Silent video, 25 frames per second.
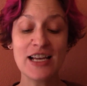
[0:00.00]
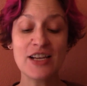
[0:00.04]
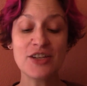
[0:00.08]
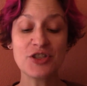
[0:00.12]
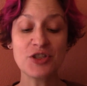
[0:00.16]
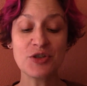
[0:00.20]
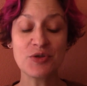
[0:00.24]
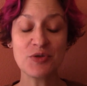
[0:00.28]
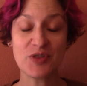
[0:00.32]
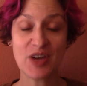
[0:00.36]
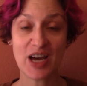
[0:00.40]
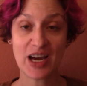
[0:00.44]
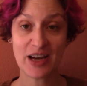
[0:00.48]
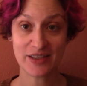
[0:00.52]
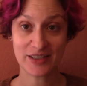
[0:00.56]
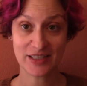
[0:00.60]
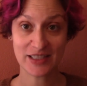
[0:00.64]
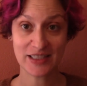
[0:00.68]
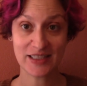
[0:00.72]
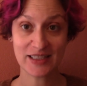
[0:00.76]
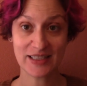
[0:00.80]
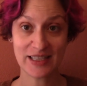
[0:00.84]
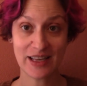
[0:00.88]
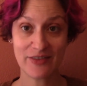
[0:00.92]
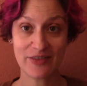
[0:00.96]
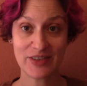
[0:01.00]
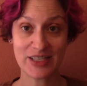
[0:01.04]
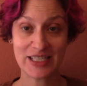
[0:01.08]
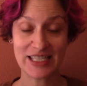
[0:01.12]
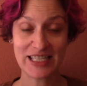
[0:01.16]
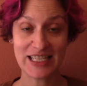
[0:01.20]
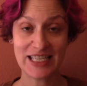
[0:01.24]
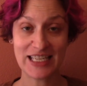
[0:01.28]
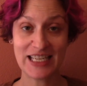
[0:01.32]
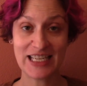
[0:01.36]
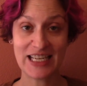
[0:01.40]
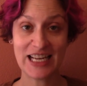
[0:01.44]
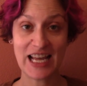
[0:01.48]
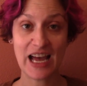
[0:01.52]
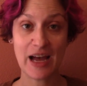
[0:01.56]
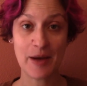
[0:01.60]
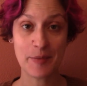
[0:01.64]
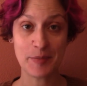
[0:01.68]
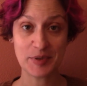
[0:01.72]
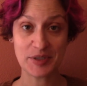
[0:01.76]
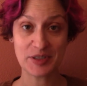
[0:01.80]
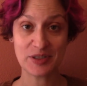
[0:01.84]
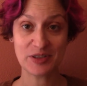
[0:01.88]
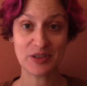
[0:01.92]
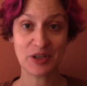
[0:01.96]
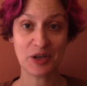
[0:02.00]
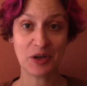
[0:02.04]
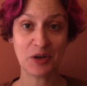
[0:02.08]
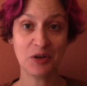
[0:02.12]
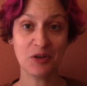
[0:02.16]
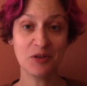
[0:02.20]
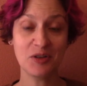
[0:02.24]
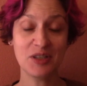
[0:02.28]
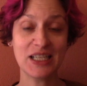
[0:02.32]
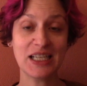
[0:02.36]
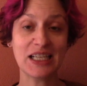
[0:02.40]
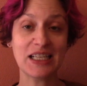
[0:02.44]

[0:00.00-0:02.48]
2017 episode.